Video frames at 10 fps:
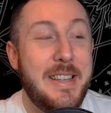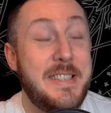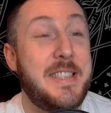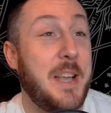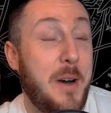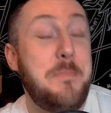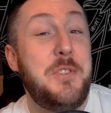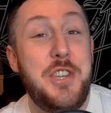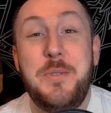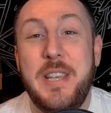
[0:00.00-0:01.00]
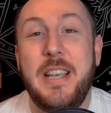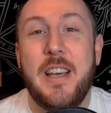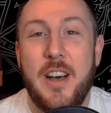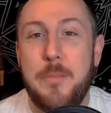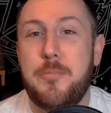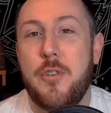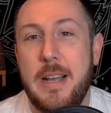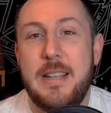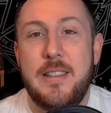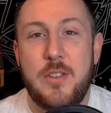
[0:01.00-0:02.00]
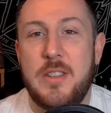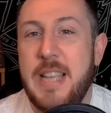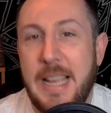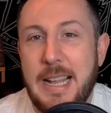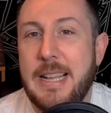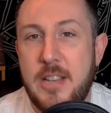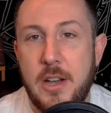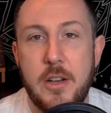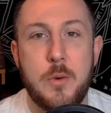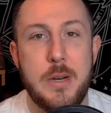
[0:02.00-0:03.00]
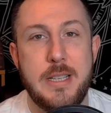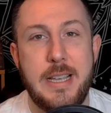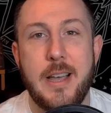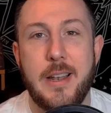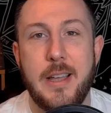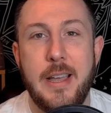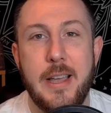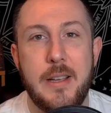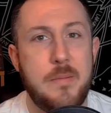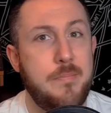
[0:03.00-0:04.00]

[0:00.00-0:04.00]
So I'm choosing a bright sort of tealy turquoisey colour here,